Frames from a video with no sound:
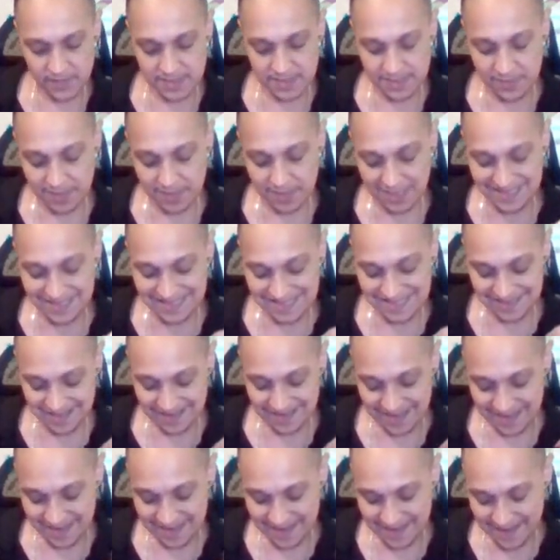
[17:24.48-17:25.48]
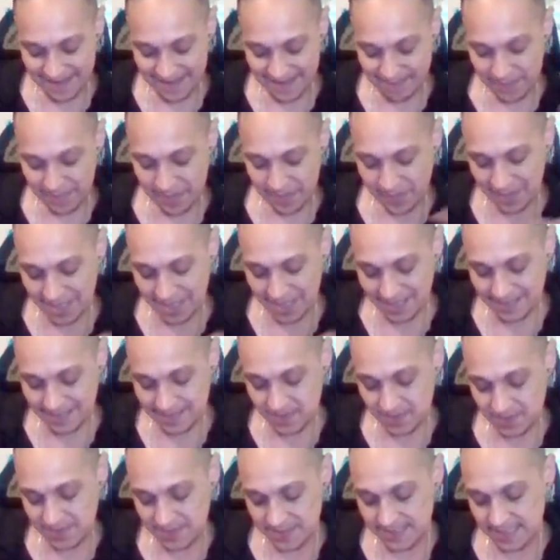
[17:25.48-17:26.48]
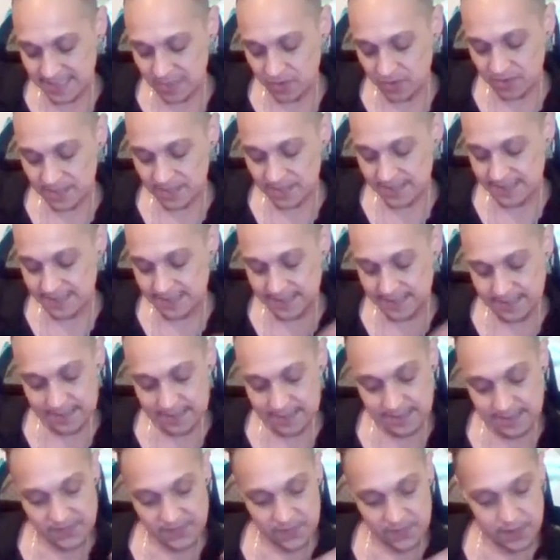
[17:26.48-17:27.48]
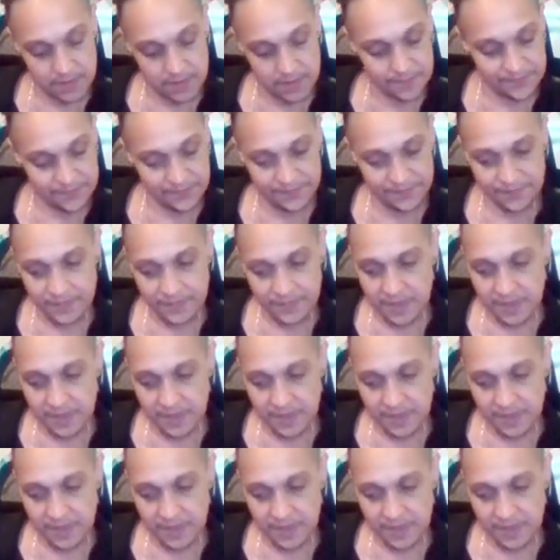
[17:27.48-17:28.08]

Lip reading: for somebody, it's maybe not so secret assistance from,